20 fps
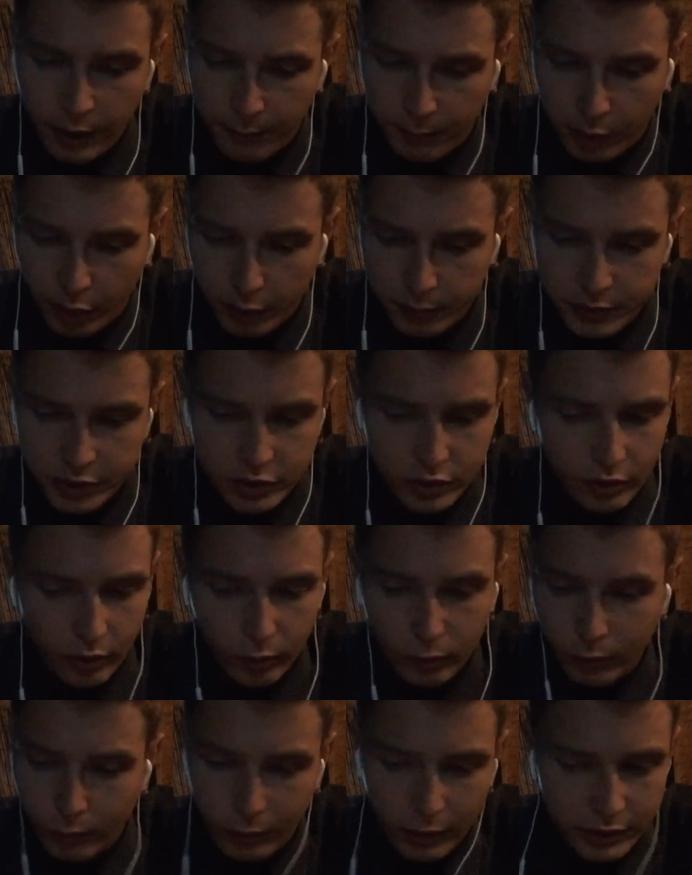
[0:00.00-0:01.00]
Perps
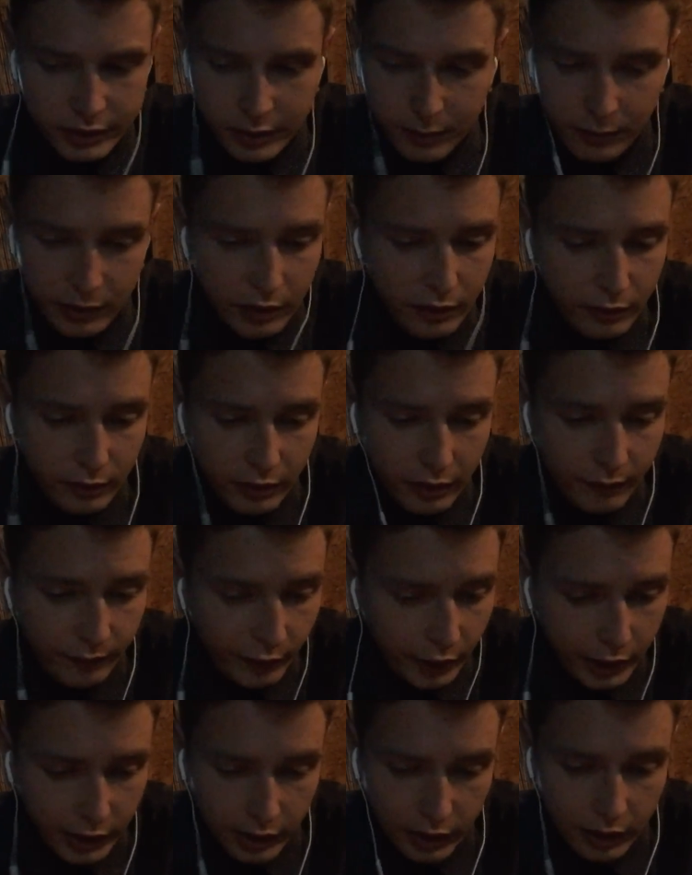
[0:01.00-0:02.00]
don't want to be
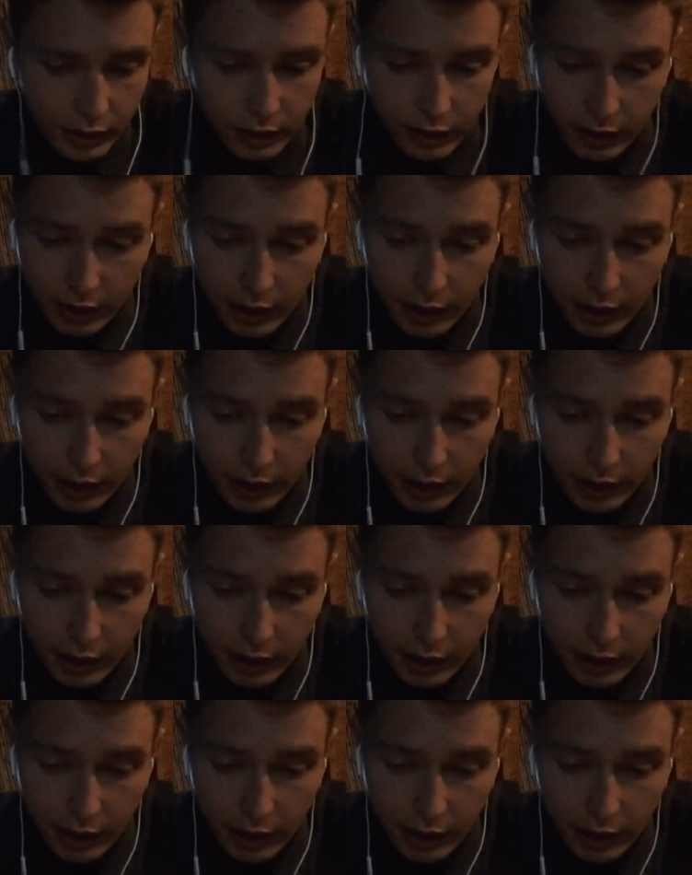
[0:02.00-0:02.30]
invited into